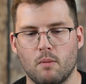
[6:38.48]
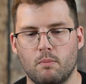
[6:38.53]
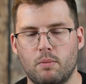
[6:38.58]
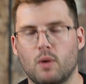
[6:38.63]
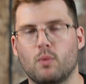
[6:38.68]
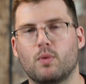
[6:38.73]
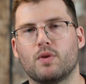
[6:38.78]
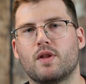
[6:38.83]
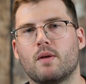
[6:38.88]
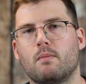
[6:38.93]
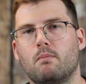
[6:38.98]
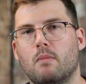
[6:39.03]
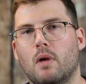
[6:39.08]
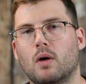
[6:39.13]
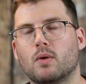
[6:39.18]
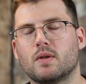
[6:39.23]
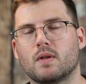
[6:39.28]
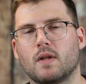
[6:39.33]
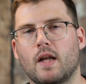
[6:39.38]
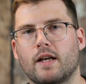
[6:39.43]
but with the
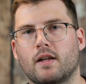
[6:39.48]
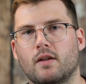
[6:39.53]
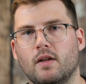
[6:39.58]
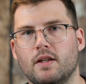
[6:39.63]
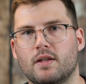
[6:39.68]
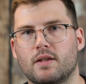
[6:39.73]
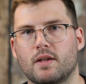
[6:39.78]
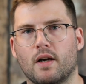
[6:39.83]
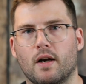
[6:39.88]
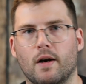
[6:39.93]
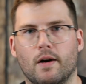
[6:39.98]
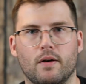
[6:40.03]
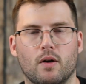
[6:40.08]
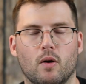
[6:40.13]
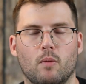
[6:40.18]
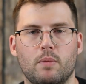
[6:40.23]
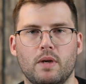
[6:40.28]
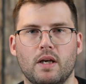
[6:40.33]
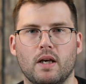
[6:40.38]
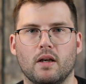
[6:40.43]
most likely
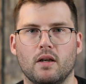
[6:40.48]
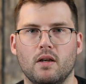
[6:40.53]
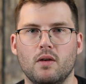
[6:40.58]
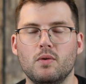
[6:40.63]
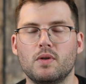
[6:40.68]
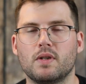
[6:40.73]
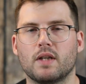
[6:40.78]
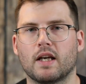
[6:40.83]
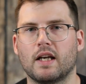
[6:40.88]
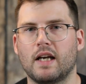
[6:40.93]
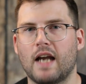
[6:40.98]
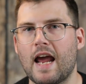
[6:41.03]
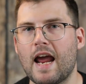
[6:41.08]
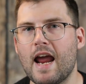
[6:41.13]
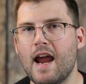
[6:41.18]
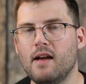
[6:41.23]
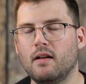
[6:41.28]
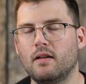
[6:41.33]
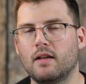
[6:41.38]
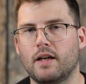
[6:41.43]
scenario being using an
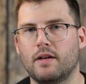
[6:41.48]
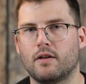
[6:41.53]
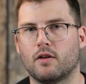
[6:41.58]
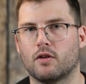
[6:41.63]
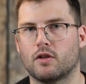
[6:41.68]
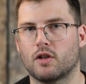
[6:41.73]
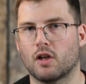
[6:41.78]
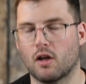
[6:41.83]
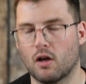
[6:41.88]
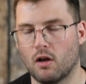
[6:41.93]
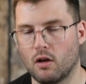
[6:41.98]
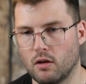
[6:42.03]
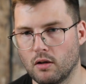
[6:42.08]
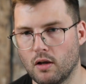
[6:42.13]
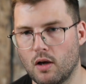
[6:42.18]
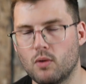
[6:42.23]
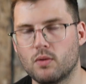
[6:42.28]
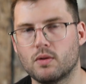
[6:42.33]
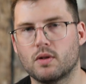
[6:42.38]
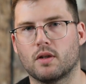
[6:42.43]
A lender to
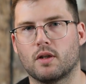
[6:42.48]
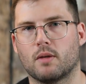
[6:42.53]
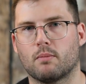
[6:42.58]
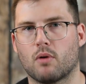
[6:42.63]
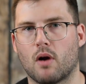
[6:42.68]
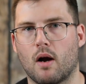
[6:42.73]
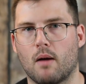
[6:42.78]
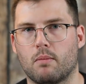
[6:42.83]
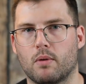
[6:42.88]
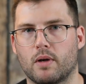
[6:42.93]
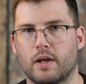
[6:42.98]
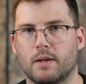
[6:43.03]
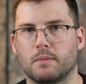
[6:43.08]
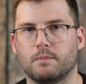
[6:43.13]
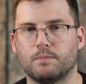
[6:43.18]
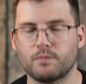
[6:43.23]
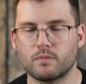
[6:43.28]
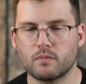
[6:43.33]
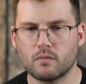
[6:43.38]
close on the property.